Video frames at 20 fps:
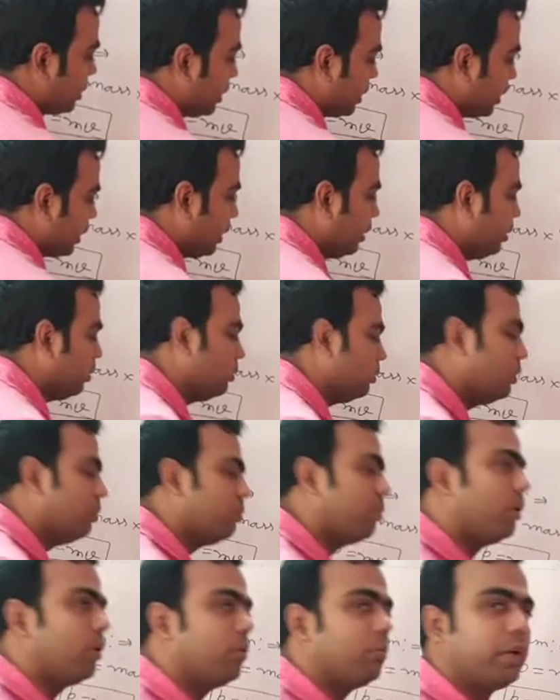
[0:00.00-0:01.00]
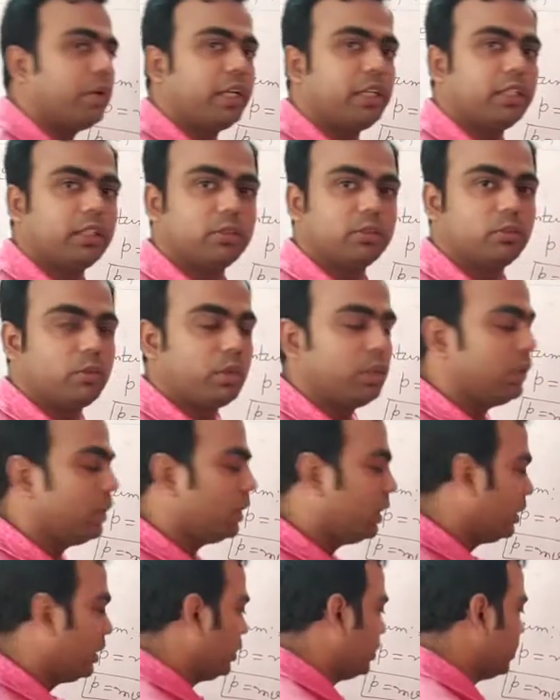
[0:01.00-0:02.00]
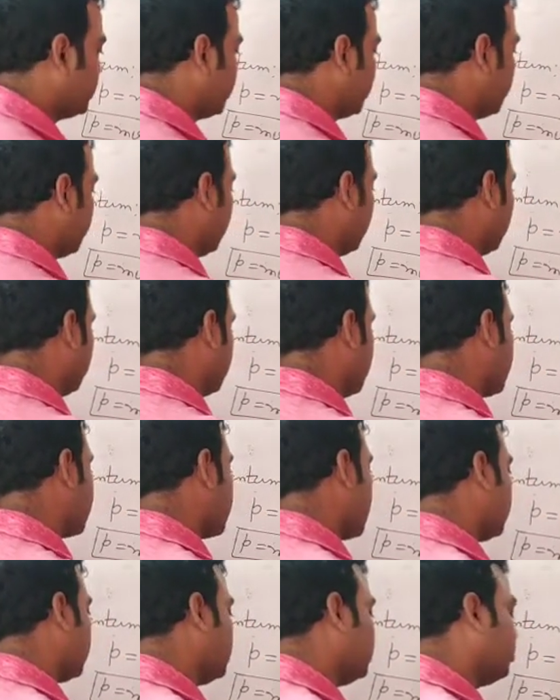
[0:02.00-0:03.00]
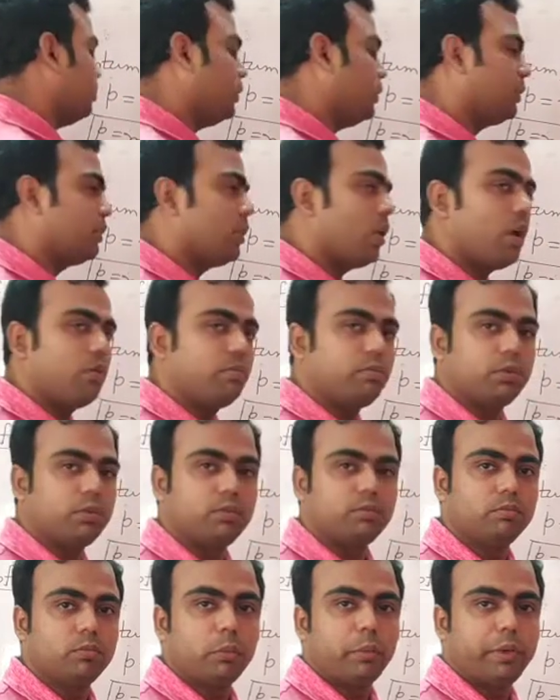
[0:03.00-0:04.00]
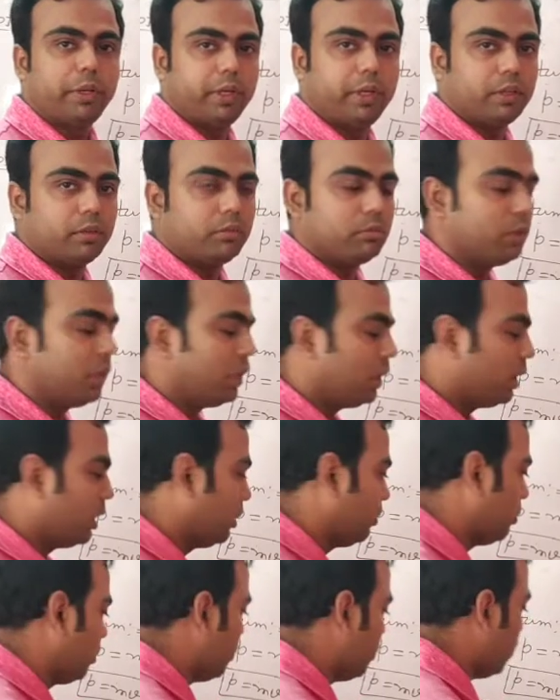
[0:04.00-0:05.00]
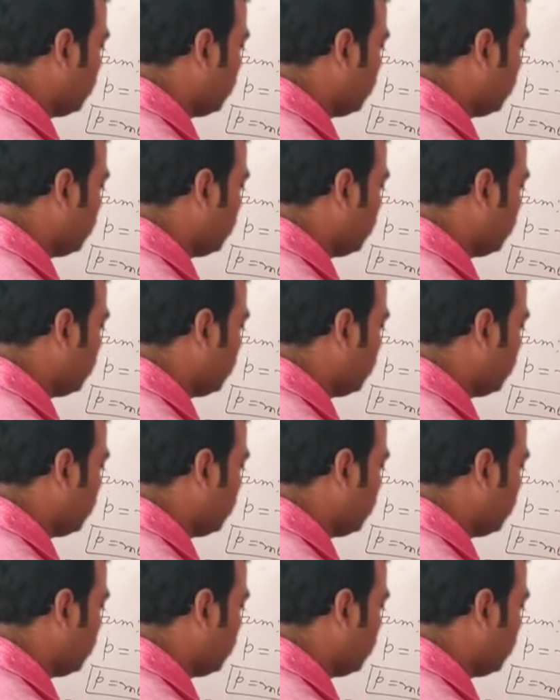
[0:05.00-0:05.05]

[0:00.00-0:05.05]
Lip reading: second to the power minus 1 is the SI unit of momentum. If you